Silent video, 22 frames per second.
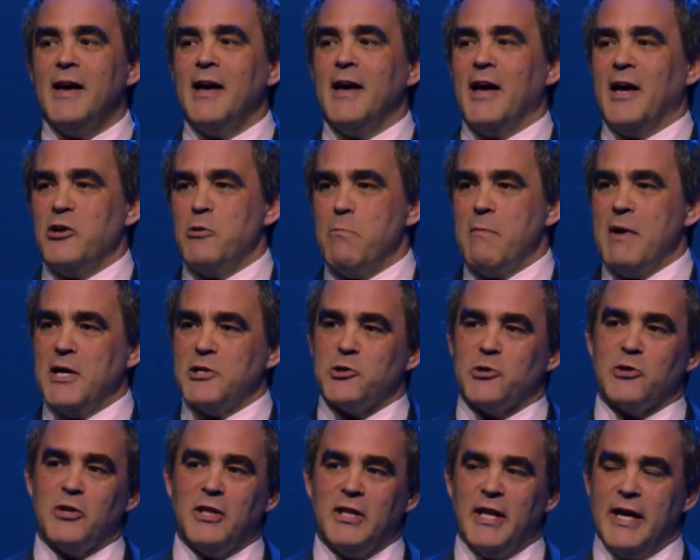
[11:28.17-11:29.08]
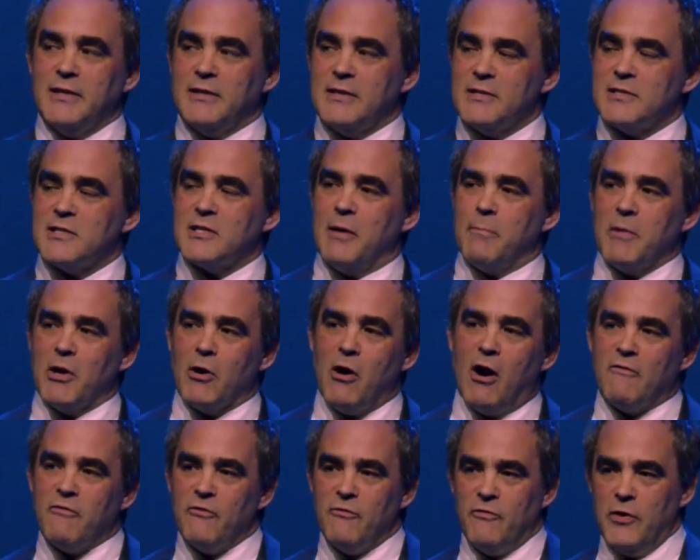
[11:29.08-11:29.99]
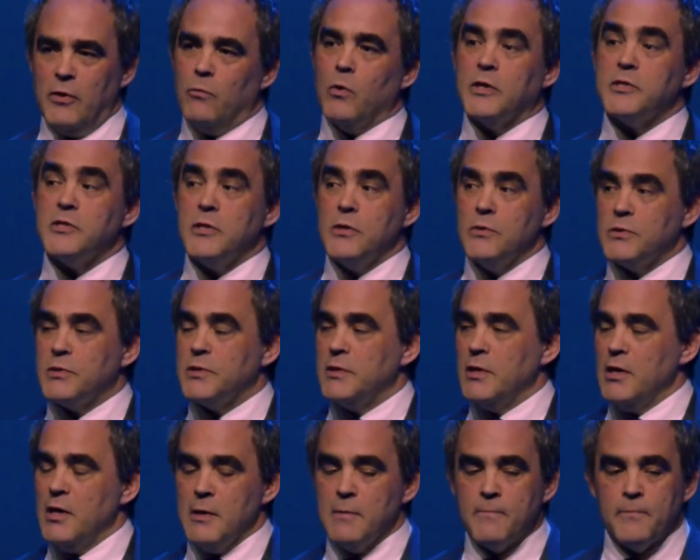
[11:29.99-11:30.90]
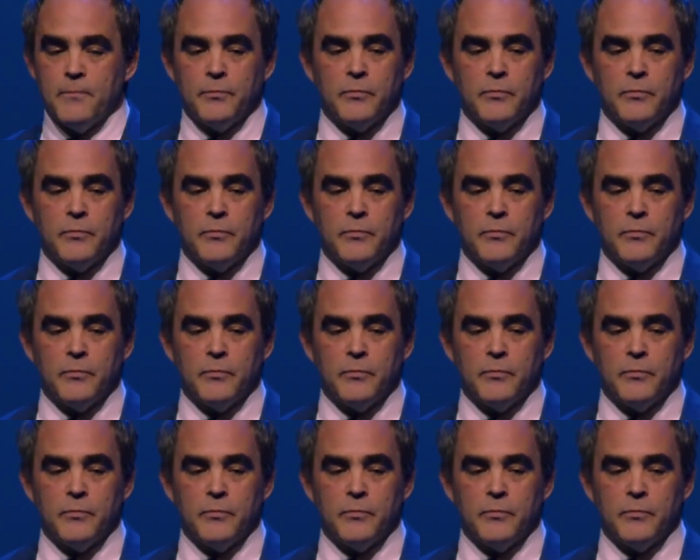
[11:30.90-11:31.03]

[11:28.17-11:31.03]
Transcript: and you measure the light that's coming off of it, what do you see?